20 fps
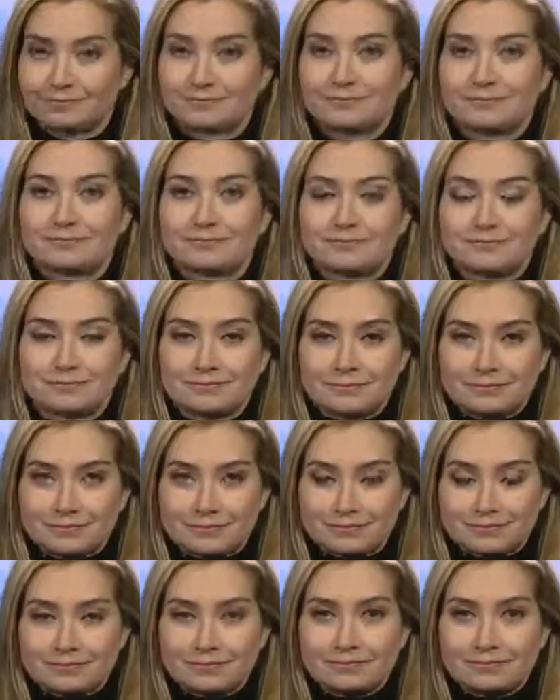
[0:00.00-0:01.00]

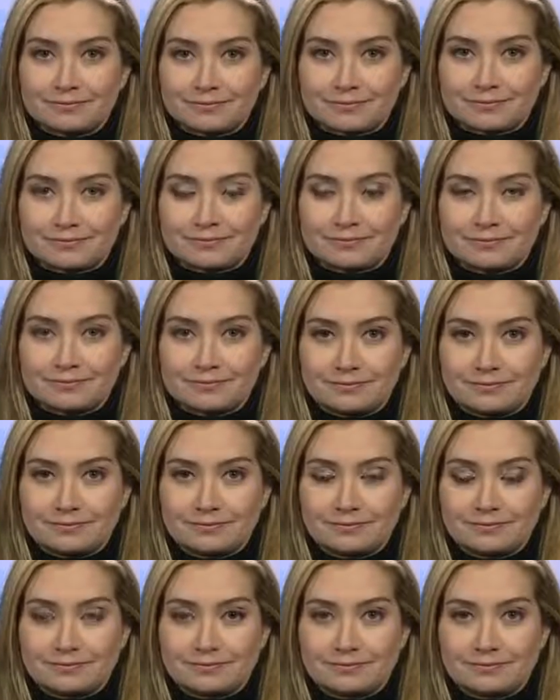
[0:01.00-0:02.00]

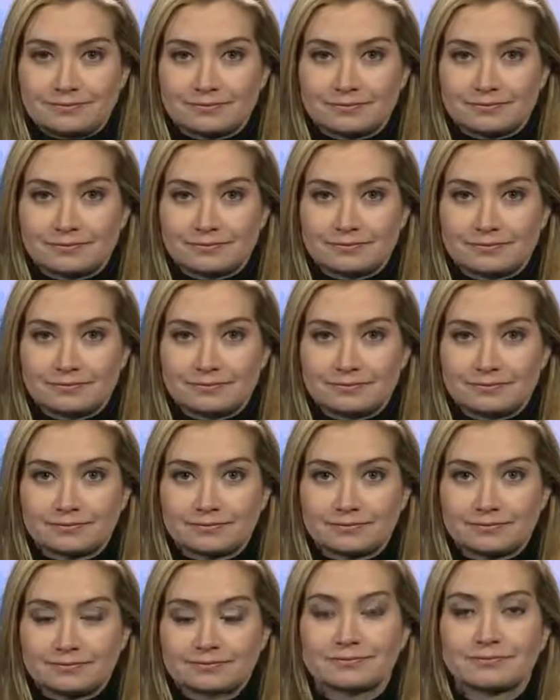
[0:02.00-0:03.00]

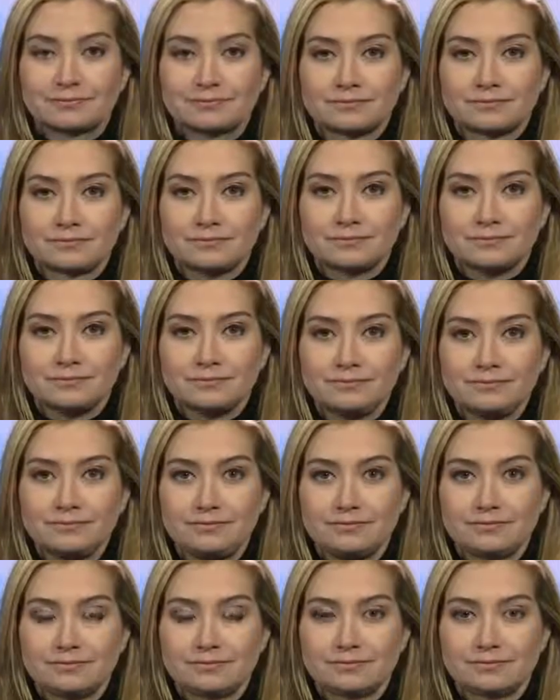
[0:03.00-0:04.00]

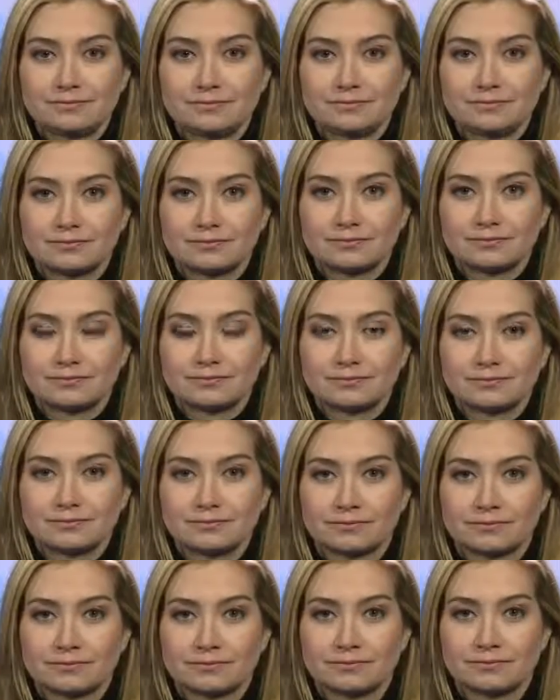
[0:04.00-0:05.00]

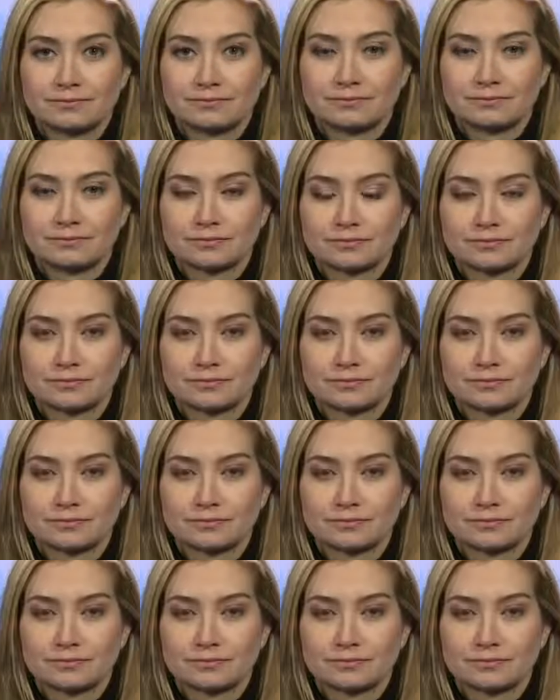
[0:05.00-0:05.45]
The person shown says nothing.